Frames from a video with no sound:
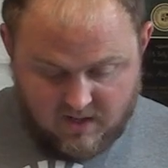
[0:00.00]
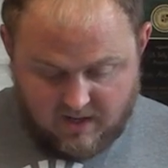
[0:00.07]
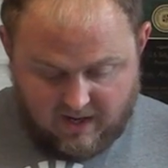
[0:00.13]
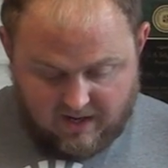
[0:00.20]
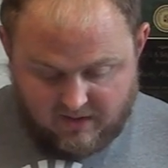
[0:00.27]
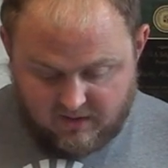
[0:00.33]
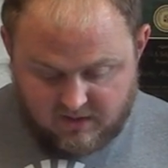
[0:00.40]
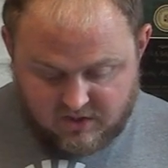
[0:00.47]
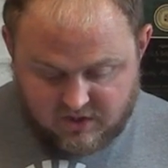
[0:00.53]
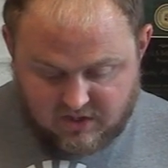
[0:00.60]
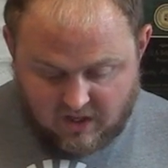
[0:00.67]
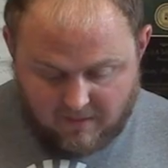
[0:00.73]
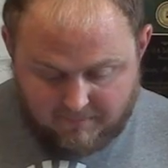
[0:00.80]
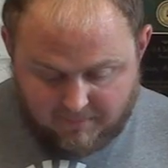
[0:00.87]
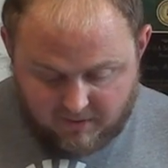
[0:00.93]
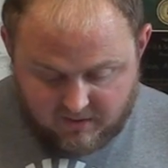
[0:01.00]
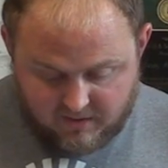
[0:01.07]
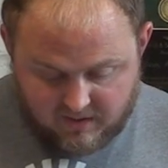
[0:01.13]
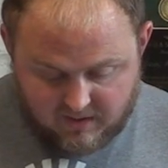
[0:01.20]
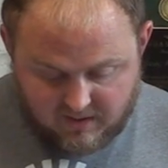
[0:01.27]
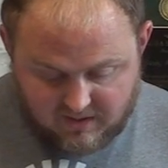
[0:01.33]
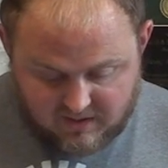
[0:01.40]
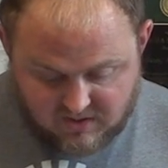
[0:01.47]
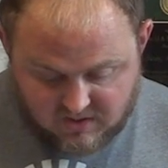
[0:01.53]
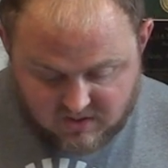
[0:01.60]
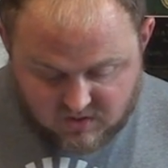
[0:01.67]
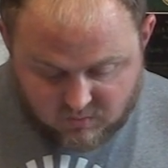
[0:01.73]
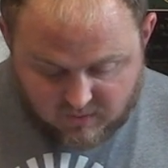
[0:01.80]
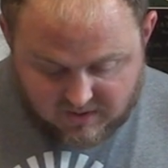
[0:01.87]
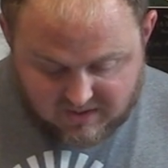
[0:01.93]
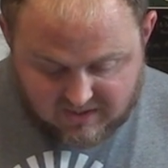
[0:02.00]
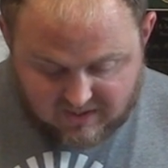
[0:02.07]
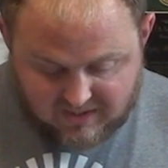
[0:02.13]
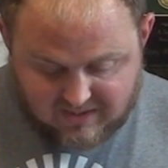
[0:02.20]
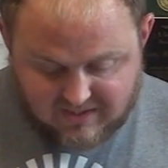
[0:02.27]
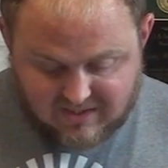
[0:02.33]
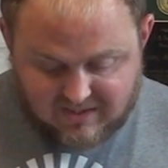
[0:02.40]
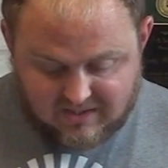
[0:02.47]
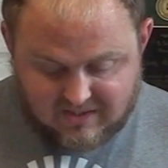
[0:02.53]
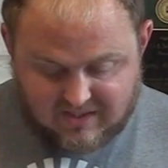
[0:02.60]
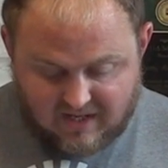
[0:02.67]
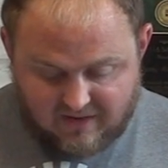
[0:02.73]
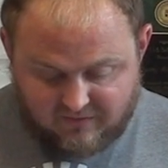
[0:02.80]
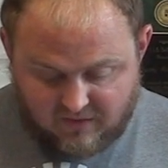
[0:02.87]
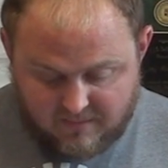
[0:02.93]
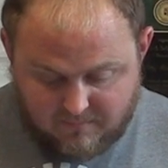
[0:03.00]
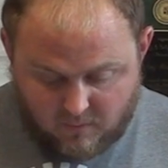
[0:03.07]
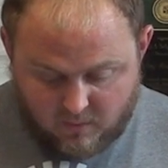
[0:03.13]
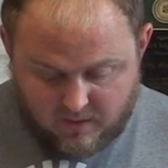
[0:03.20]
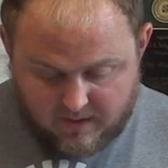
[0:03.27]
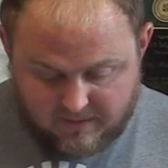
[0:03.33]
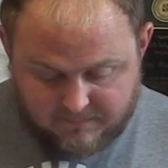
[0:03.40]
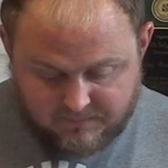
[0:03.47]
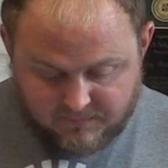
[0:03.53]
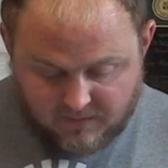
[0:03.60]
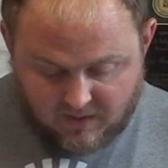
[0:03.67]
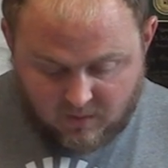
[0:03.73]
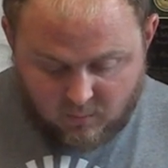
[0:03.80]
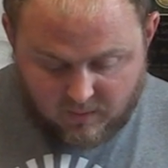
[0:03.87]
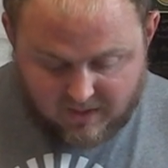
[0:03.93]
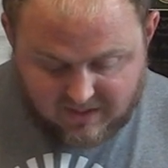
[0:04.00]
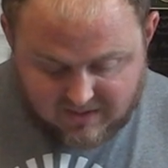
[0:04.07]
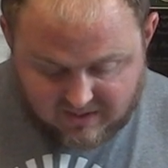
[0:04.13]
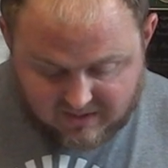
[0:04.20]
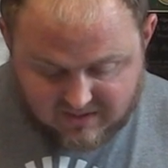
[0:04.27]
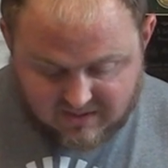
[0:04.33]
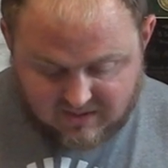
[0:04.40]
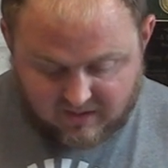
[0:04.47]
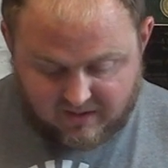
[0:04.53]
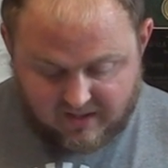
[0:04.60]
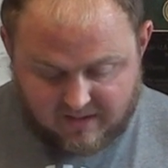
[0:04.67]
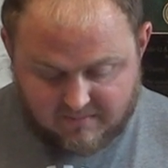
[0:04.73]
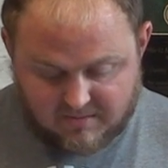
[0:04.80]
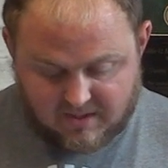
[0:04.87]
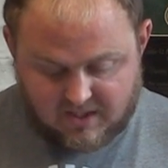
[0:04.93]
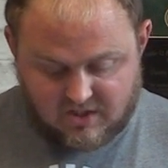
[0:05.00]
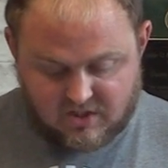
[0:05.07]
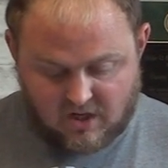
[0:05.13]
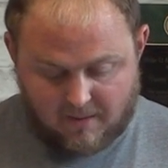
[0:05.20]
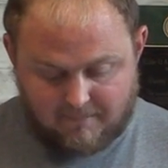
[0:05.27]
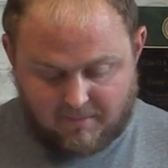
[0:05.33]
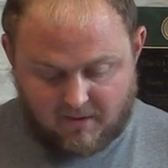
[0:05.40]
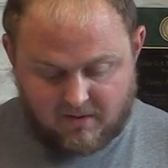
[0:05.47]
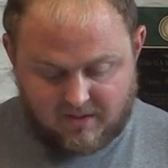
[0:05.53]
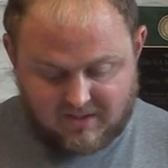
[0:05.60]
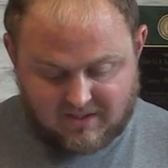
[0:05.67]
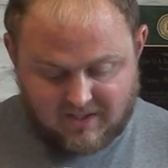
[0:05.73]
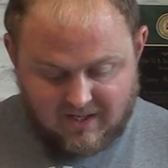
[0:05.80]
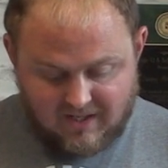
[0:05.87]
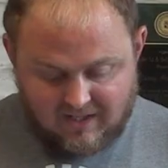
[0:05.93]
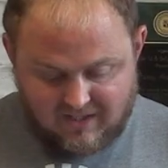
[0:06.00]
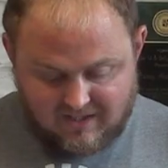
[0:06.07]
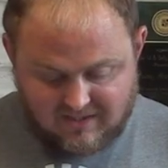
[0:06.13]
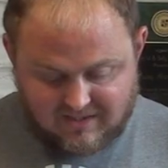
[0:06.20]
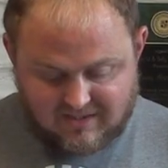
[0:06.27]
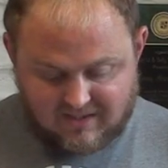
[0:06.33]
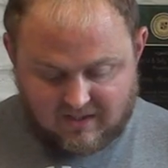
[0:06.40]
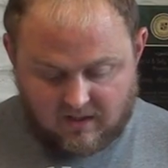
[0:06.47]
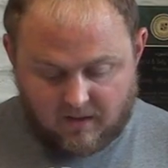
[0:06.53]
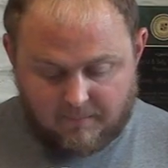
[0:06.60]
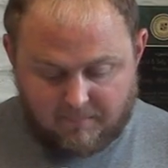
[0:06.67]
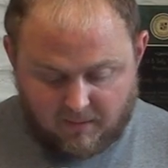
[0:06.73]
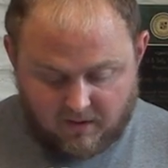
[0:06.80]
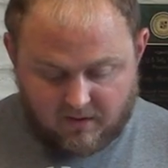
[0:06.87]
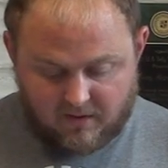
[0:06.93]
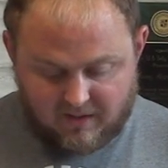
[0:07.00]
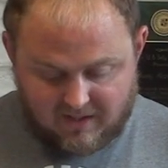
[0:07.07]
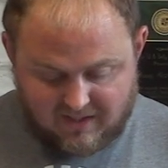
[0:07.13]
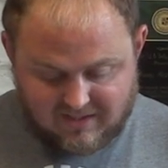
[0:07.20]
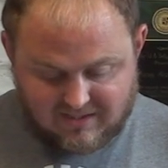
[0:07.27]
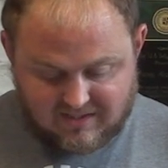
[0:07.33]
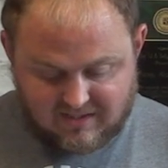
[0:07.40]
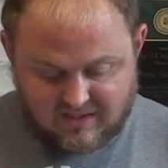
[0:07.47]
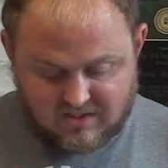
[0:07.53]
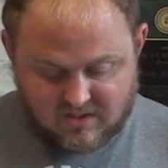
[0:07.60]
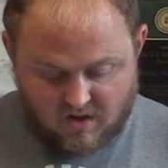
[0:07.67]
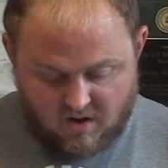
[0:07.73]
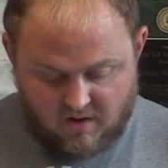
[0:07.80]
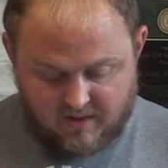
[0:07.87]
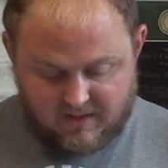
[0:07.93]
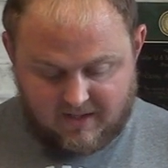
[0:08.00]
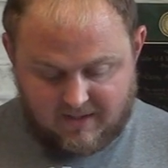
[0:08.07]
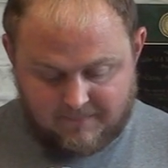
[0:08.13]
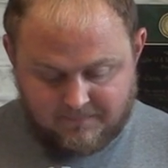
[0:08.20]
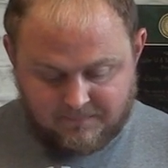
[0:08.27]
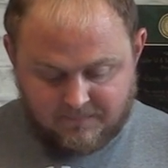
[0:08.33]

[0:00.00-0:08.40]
Aaron shall burn it in sweet incense every morning, and when he tends the lamps, he shall burn incense on it.